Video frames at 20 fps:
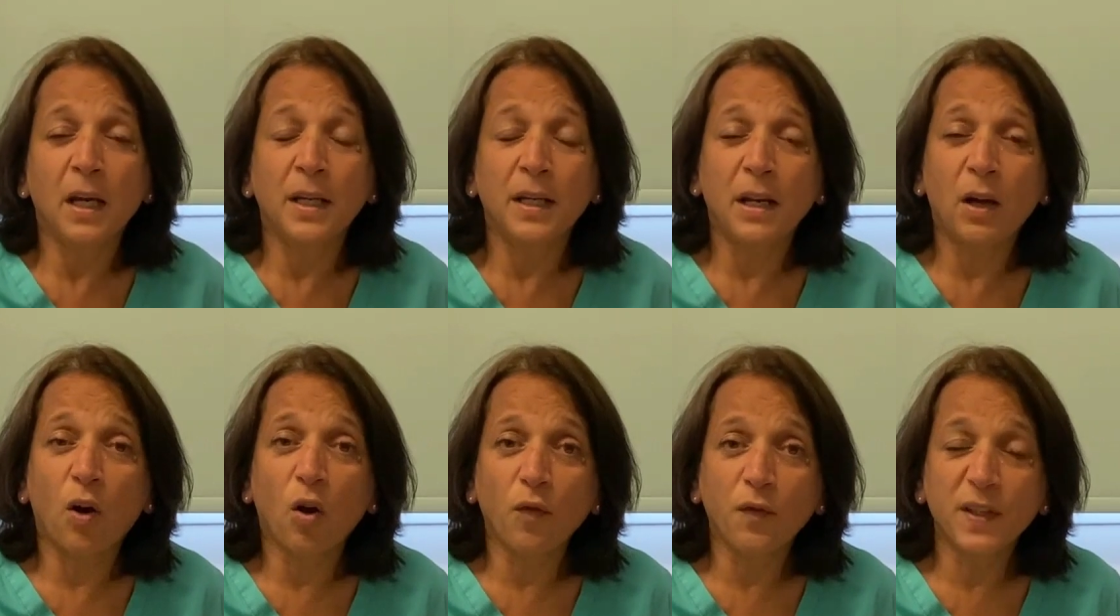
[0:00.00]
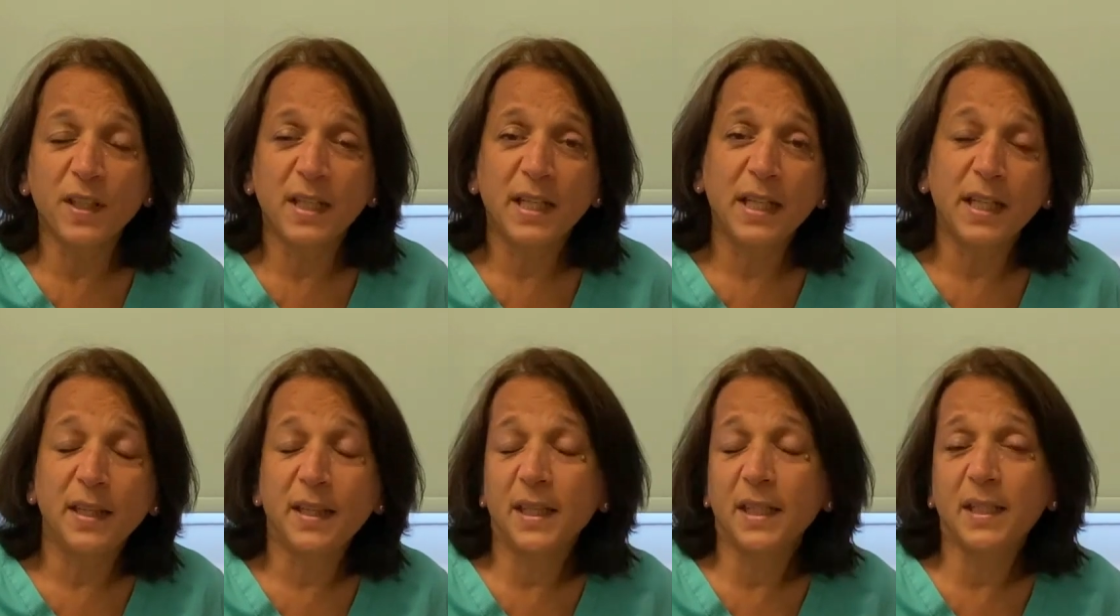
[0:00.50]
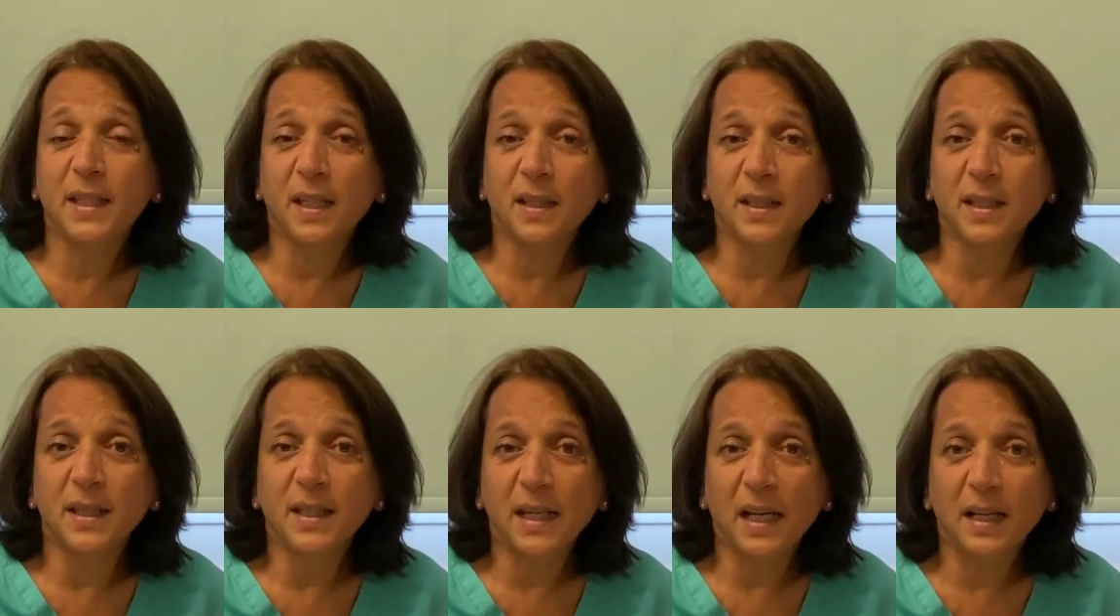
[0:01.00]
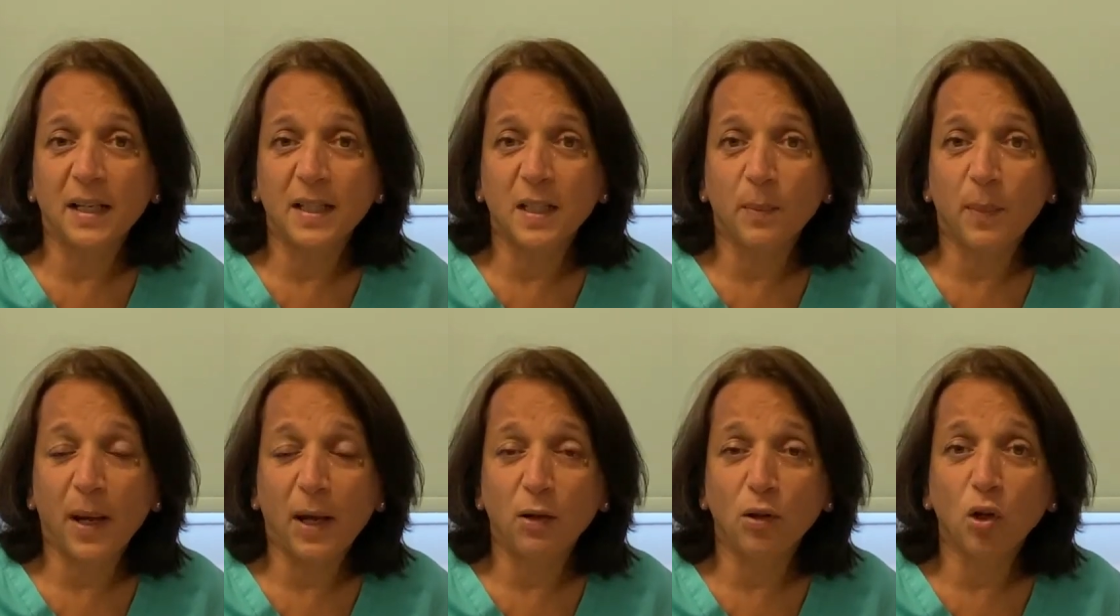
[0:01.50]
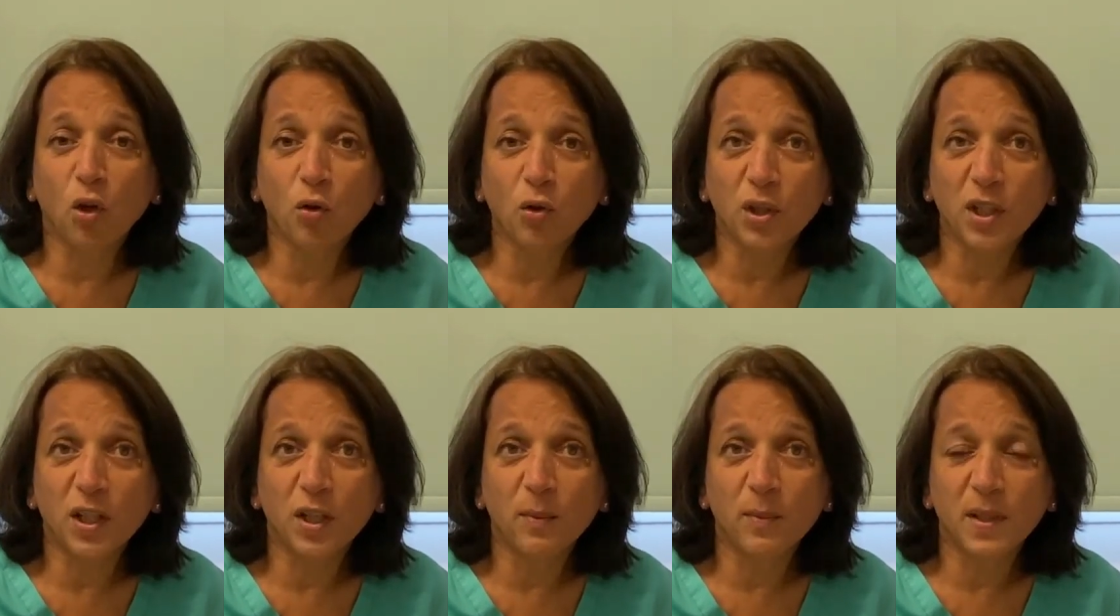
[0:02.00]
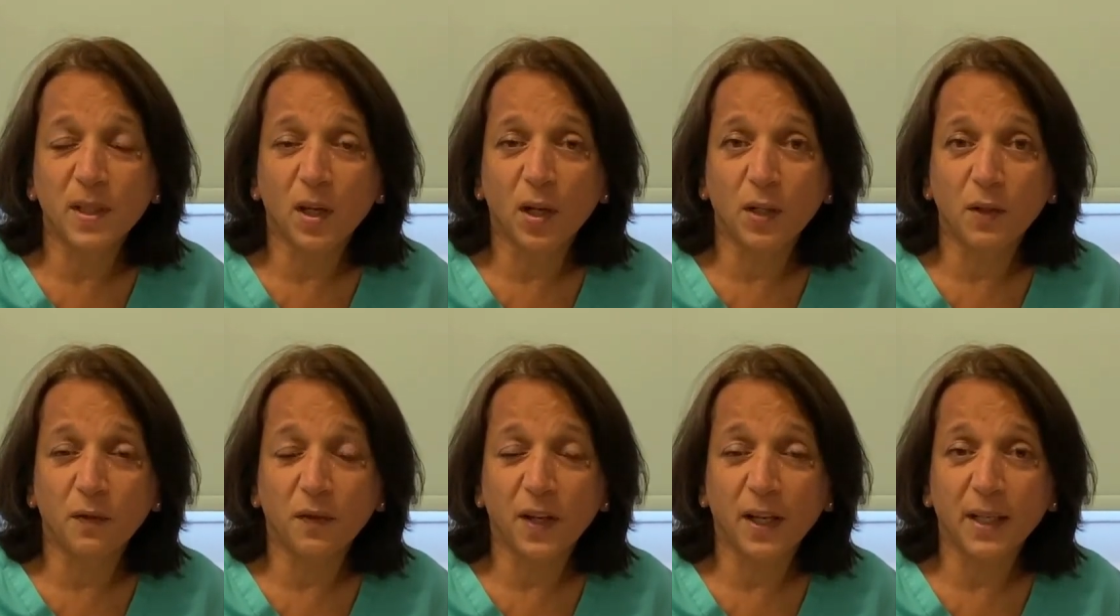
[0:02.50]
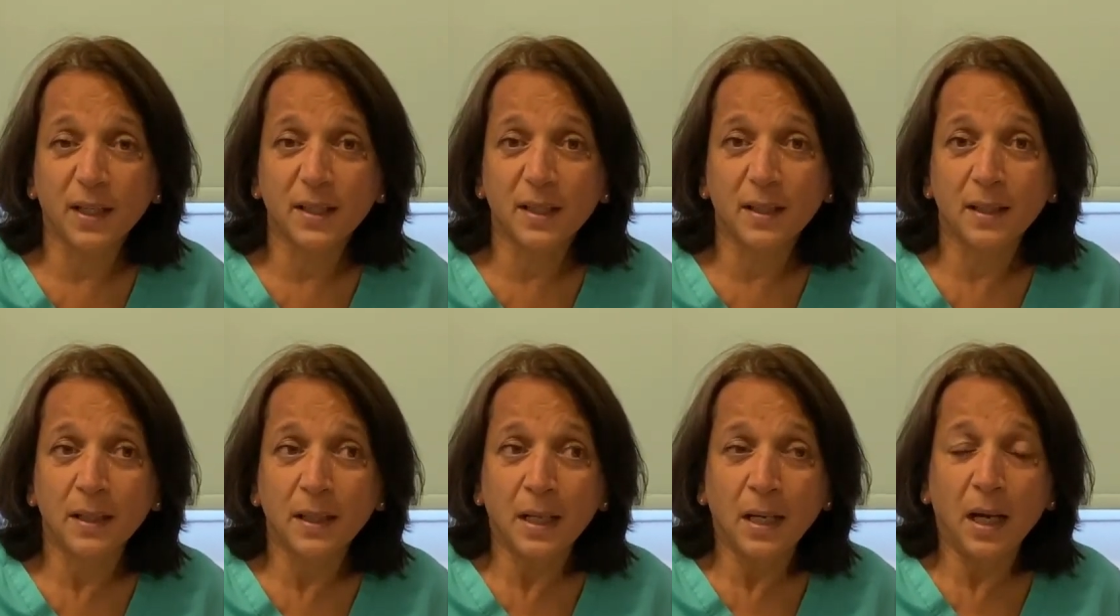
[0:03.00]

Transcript: Now, obviously, this doesn't tell us about long-term side effects,